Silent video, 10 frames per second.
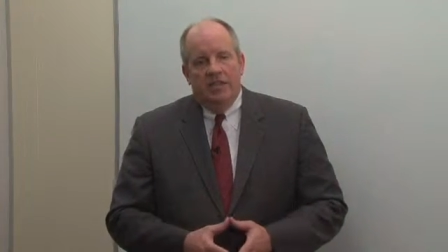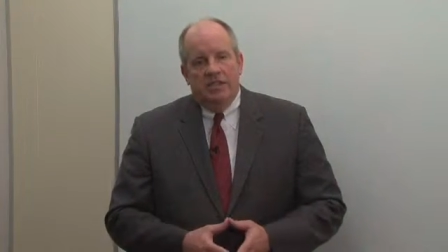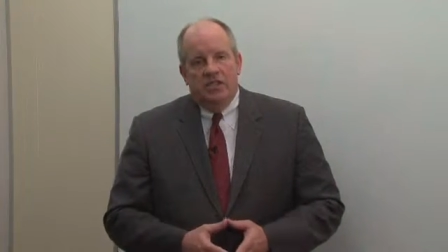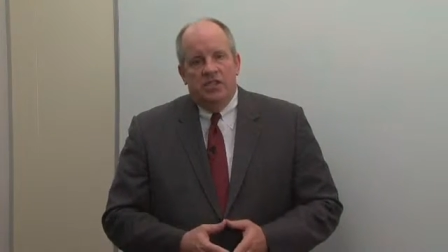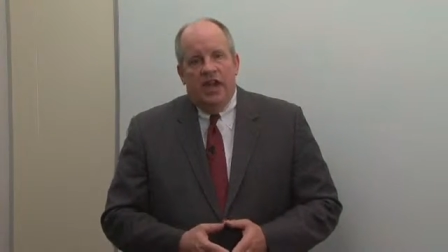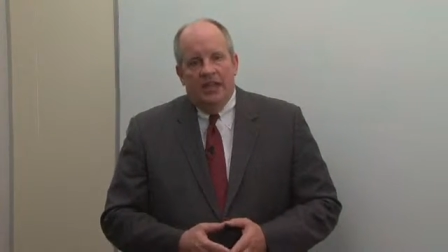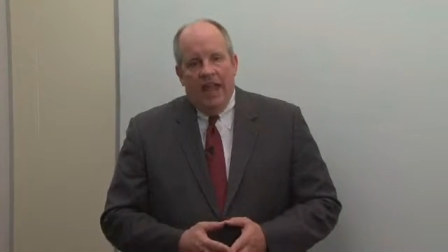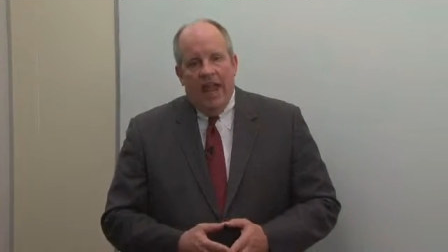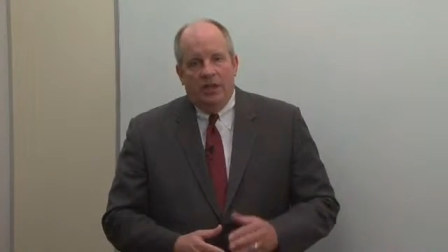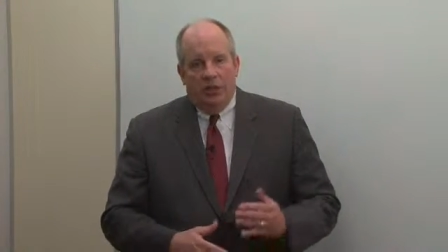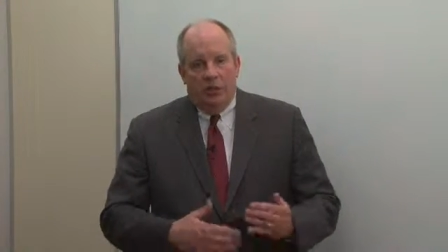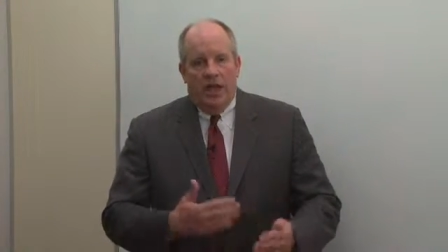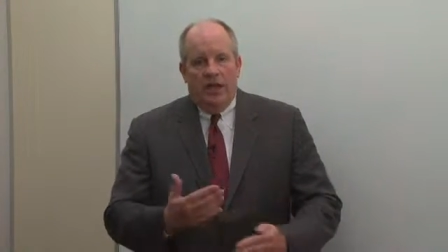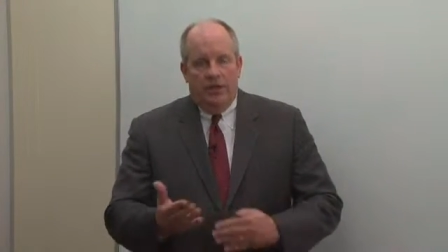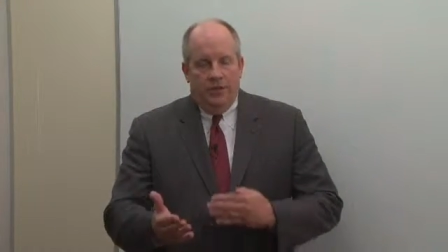And it's designed to handle a
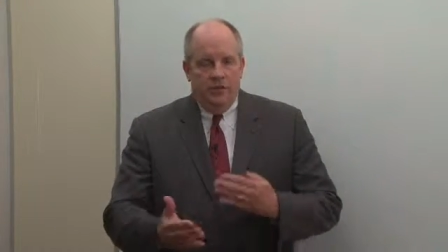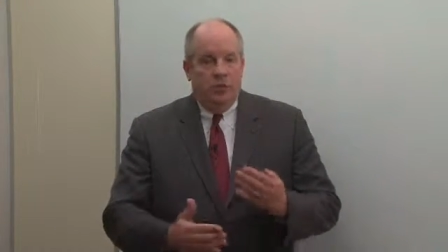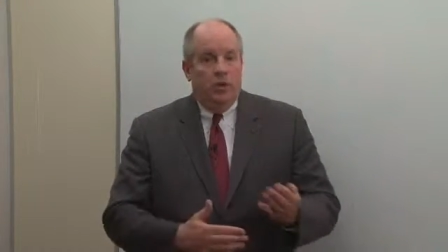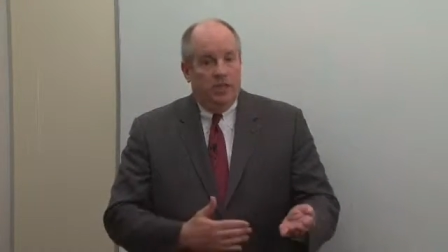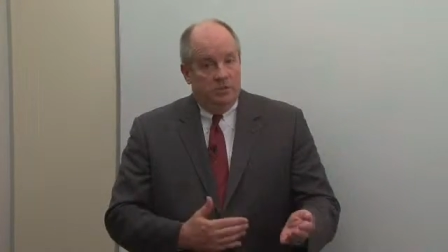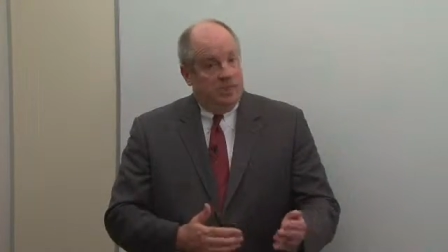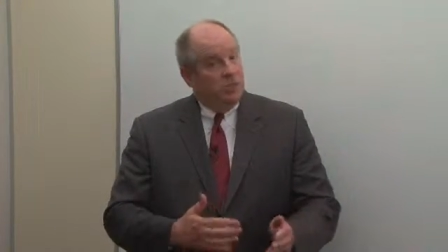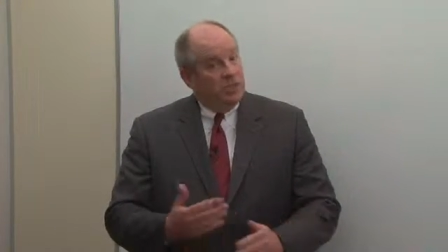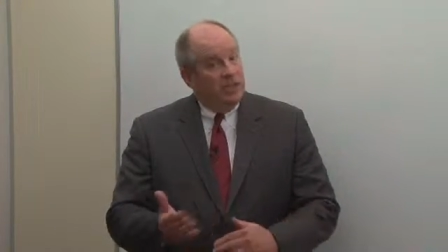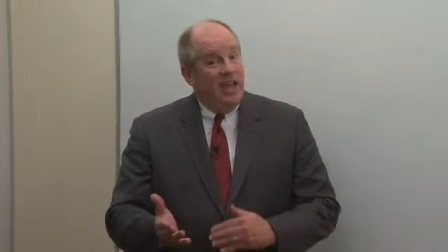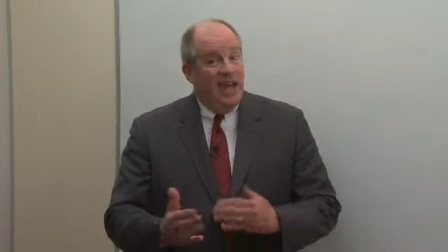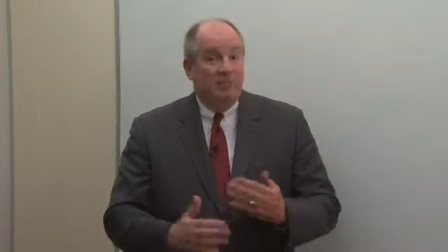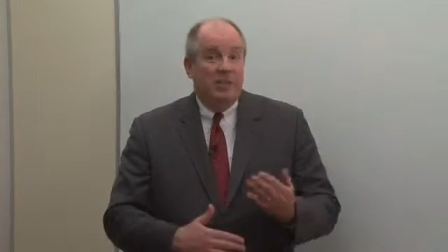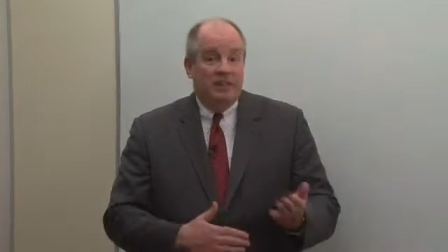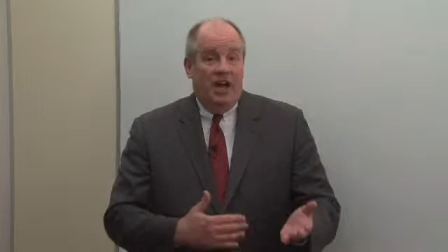lot of things at once because what's going to
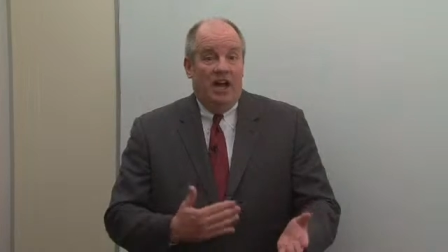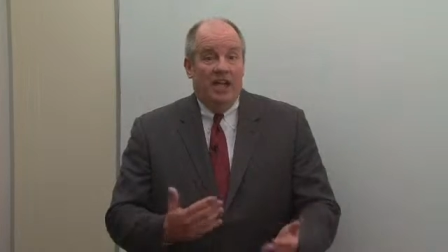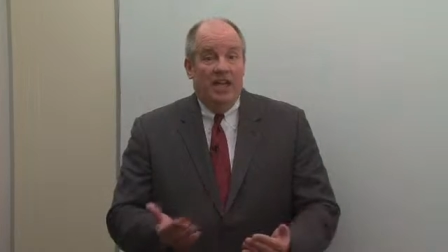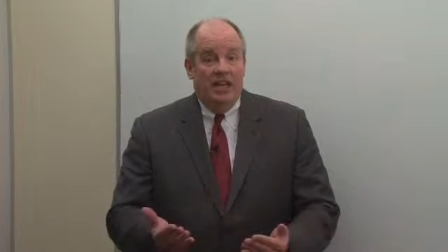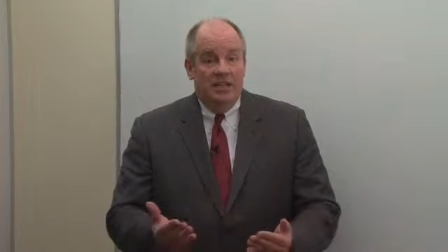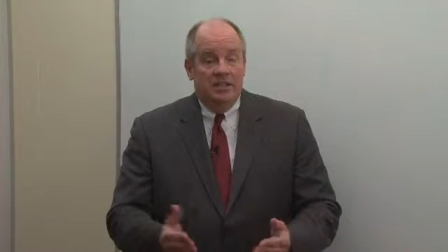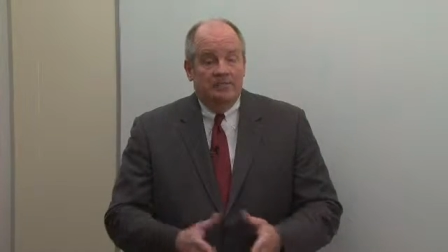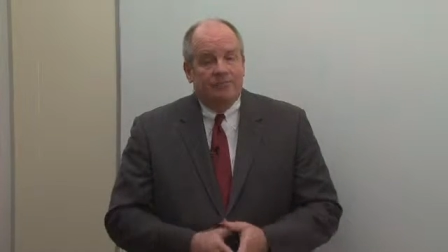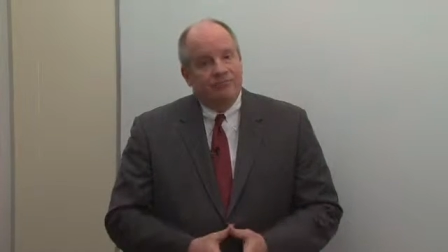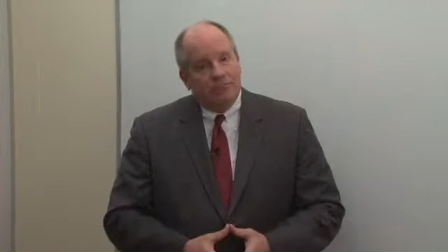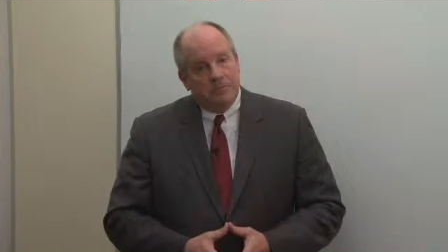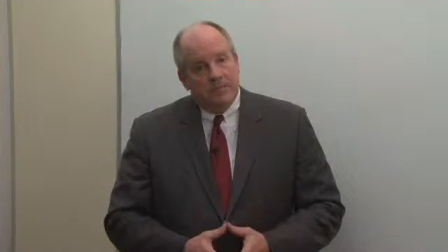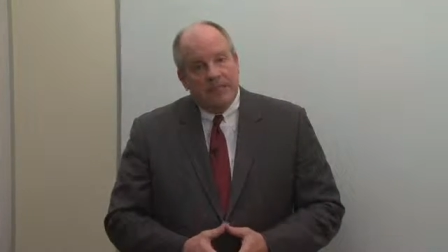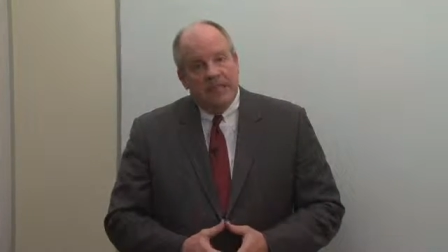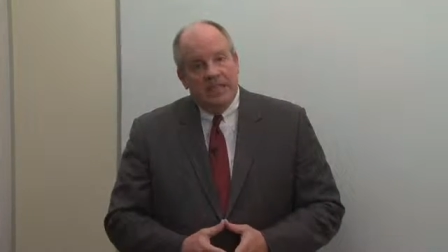happen at the high end
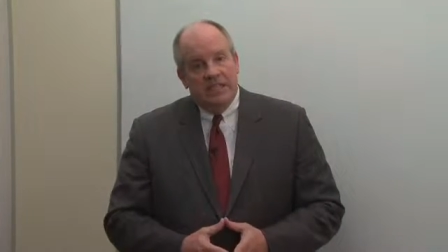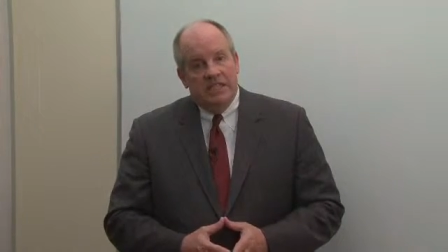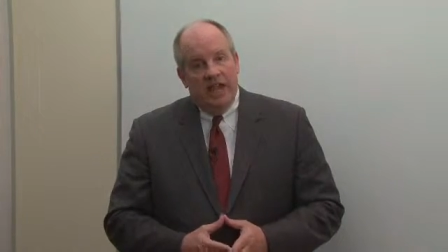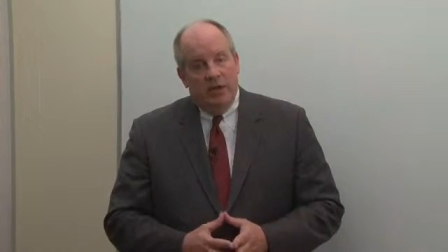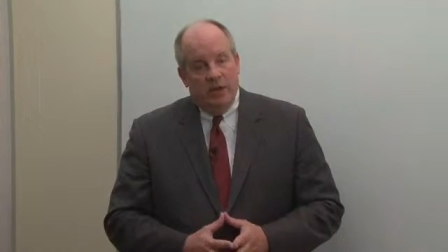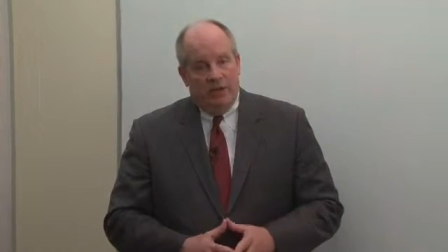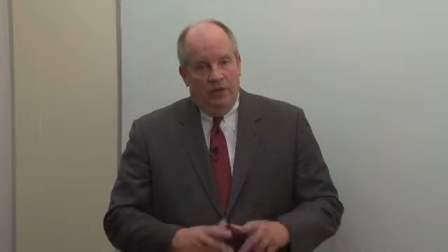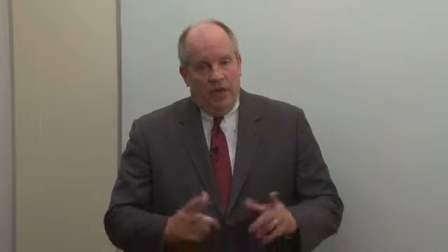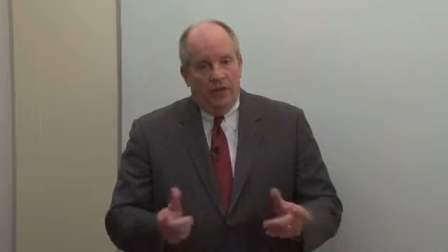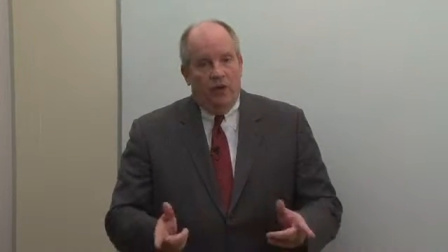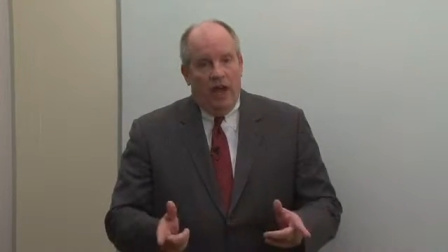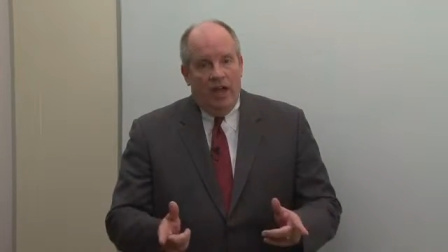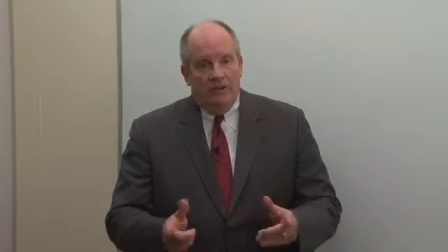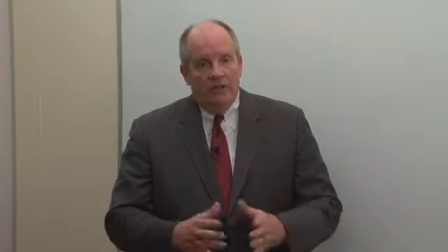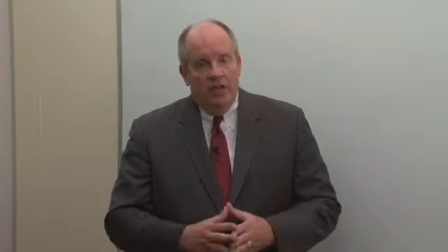is that you're going to have a lot of
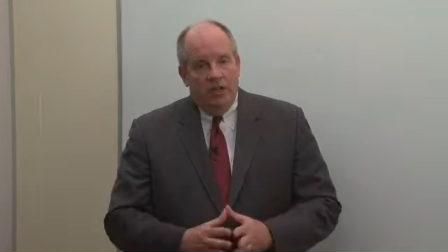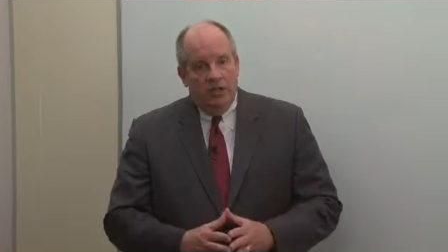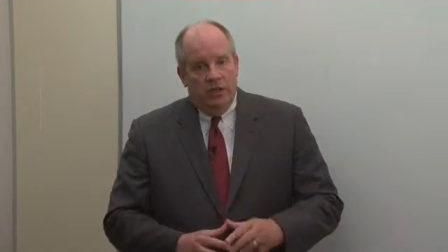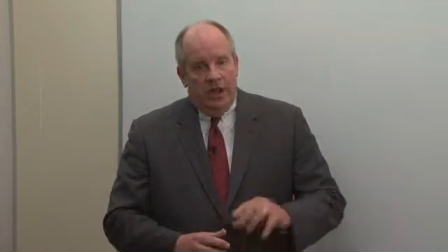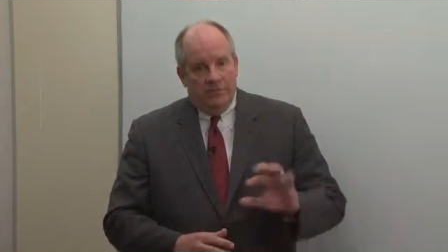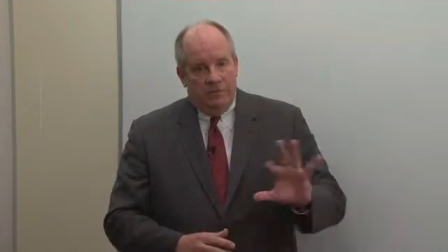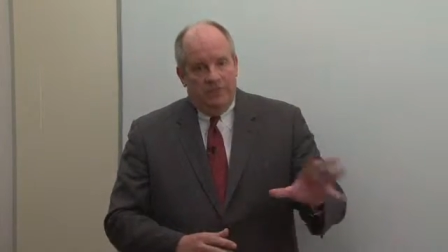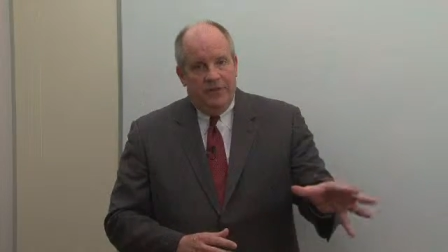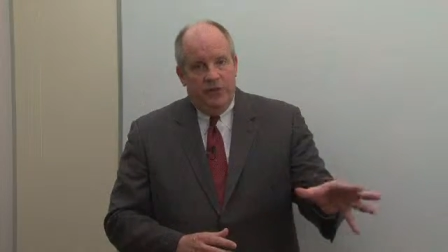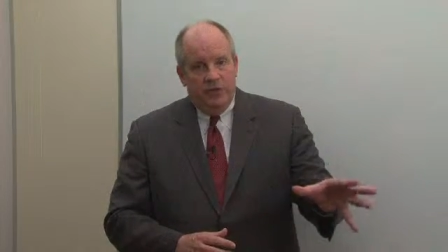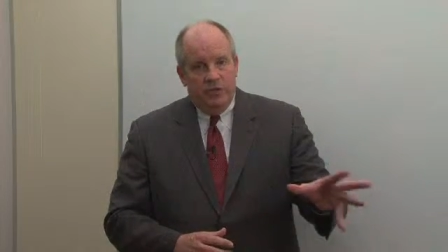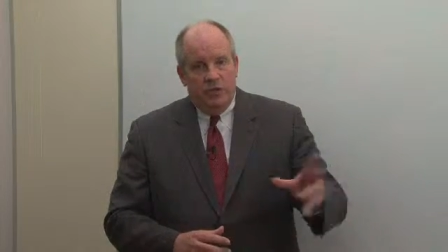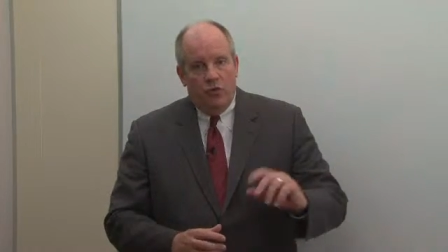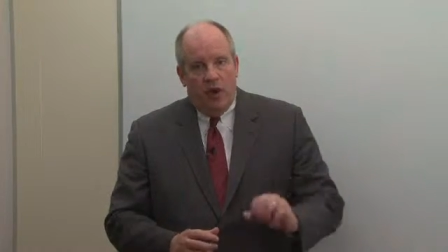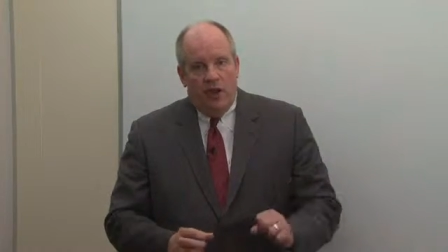drives, you're going to have some failures in
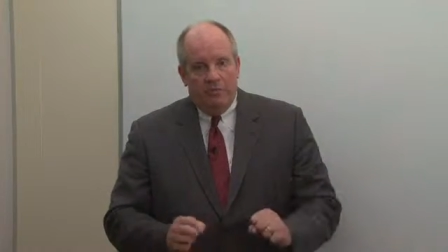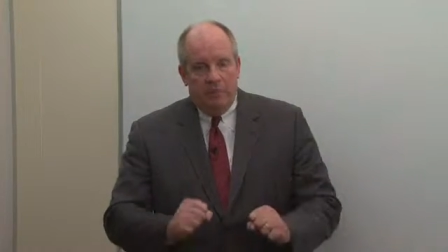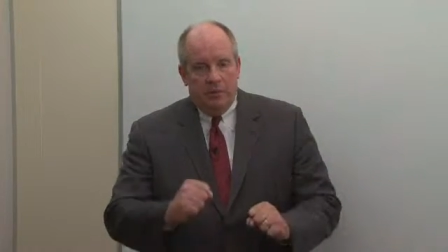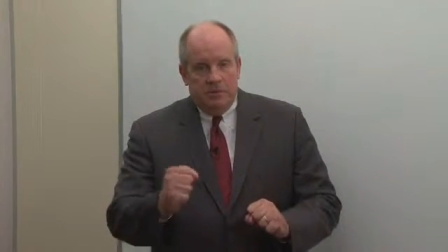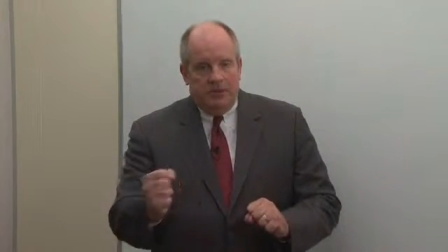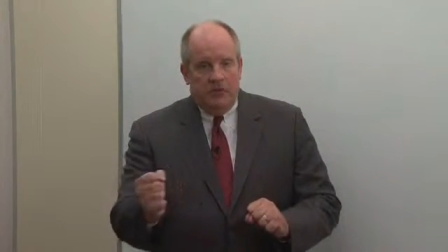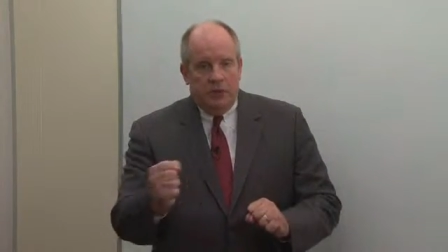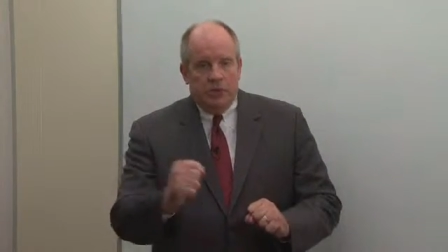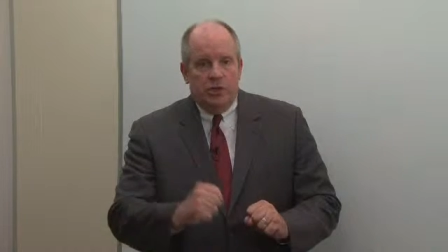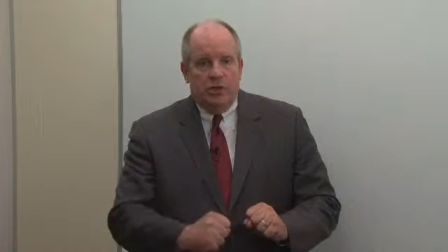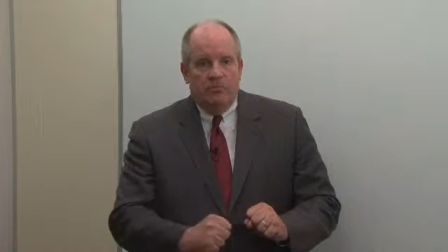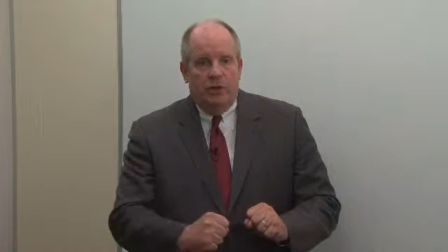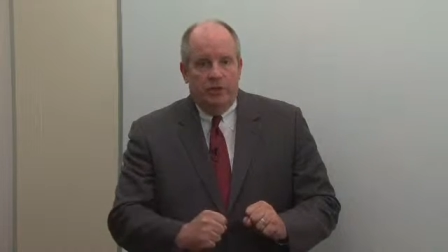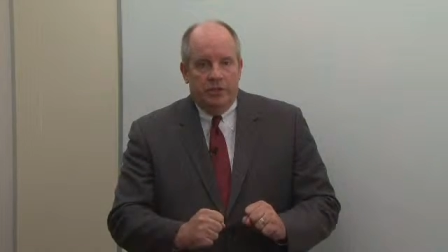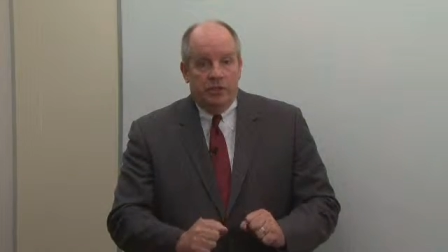the drives, maybe some failures in the
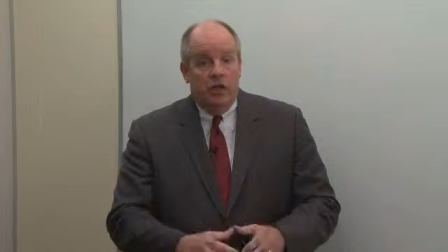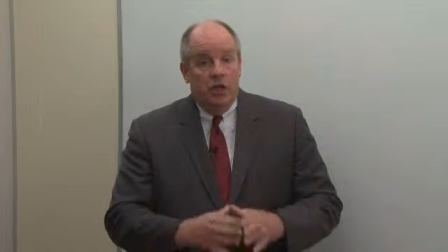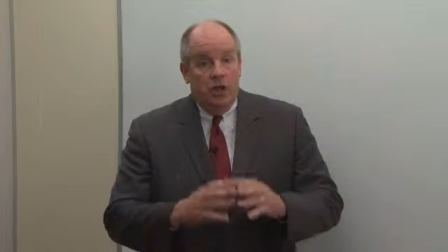components.